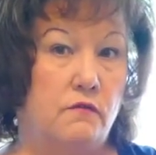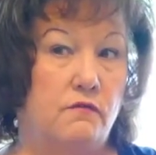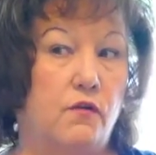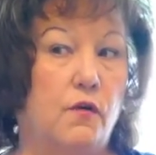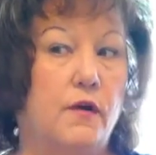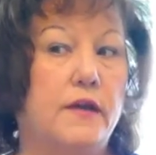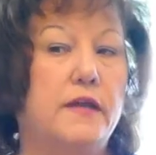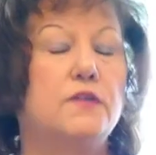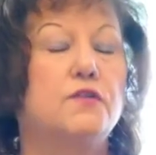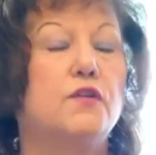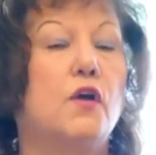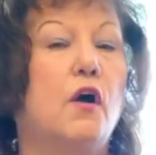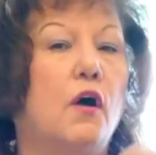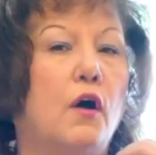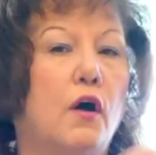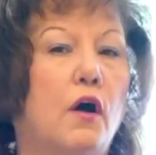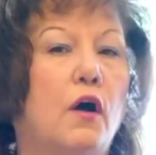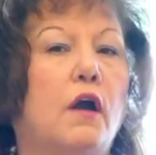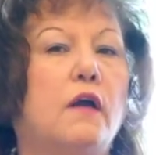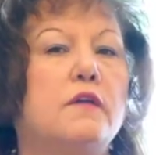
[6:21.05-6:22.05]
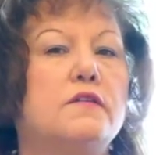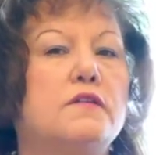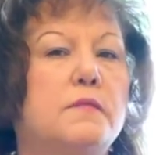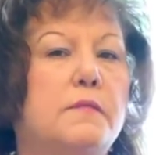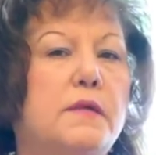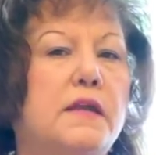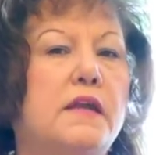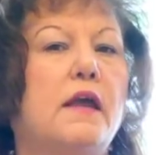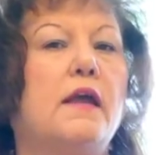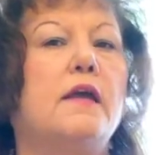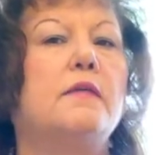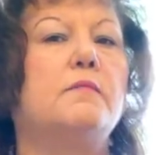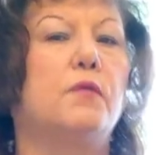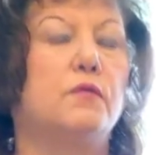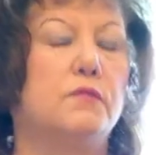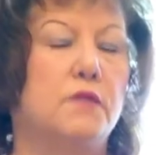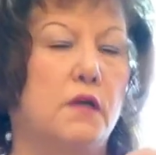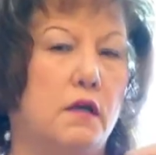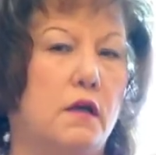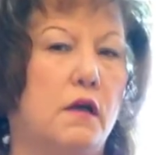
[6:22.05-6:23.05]
for his heart to be able
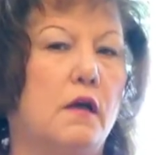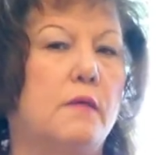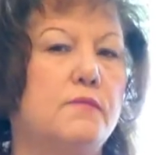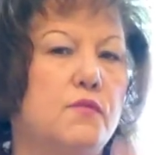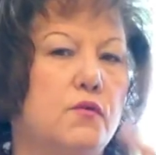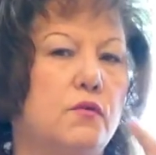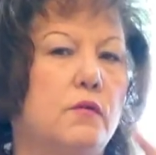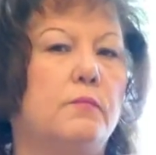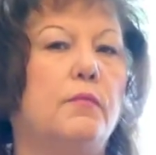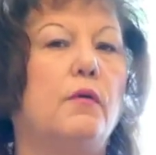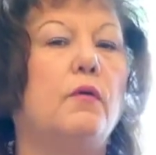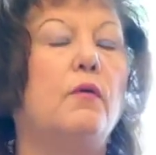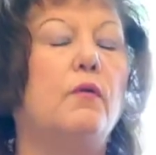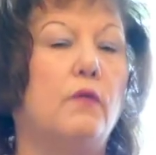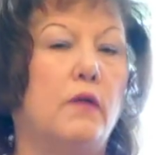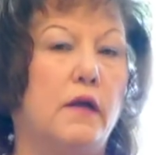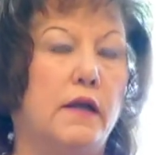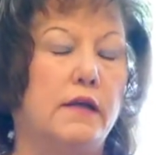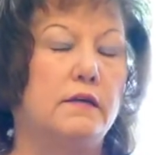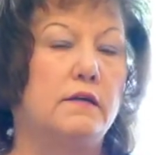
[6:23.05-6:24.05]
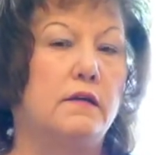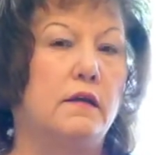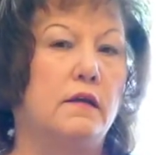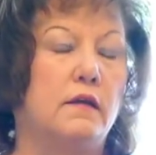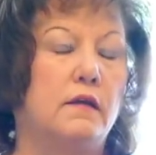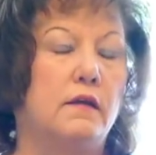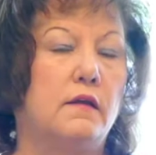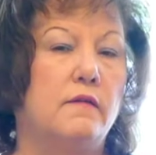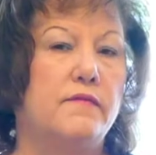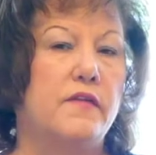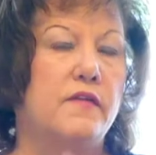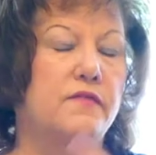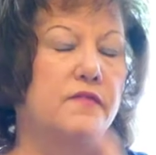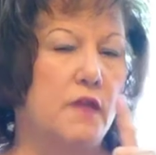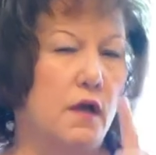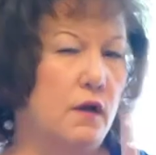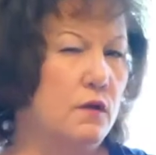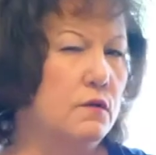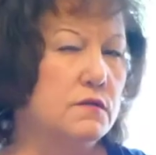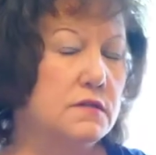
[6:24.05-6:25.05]
to come to a point that
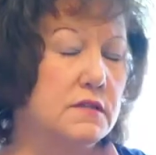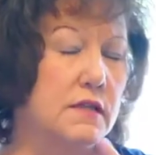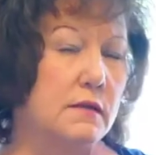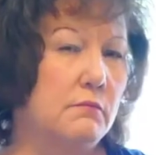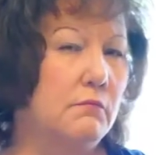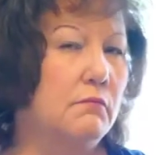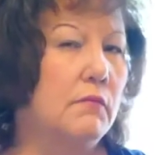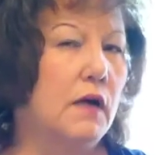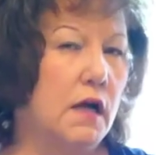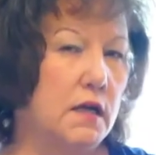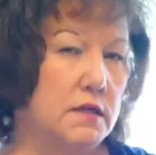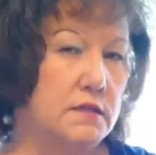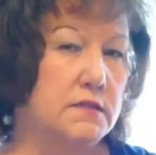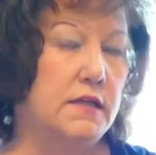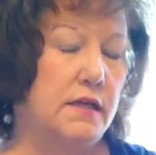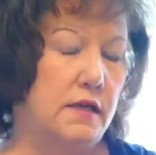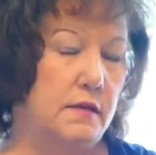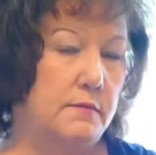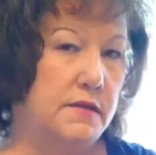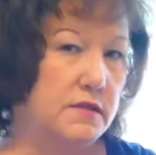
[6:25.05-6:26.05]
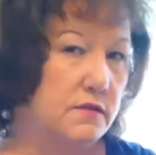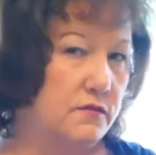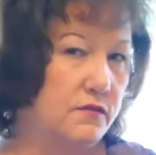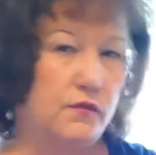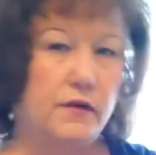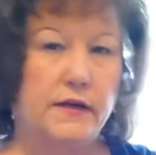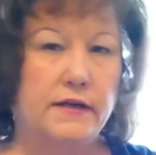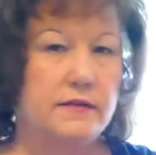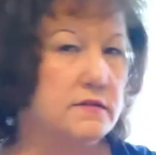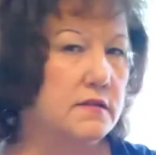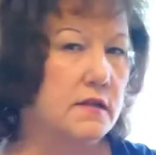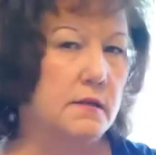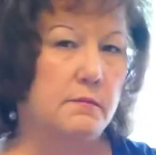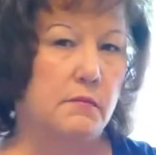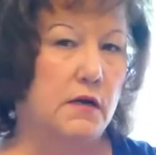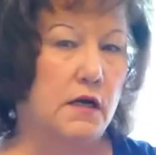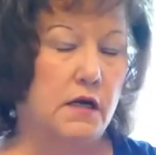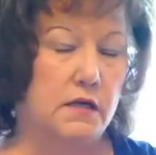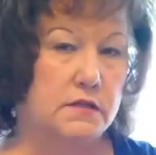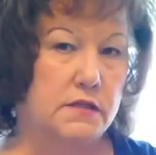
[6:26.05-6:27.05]
those that mocked him, his friends that
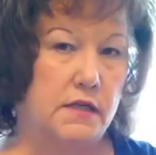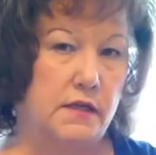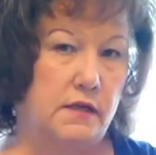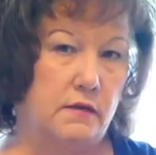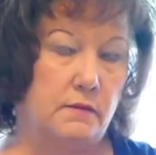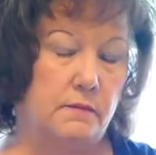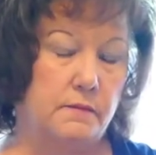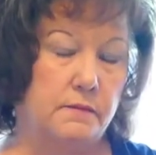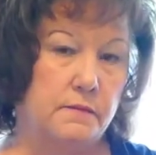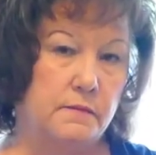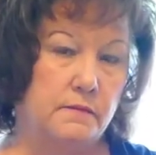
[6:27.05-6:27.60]
mocked him,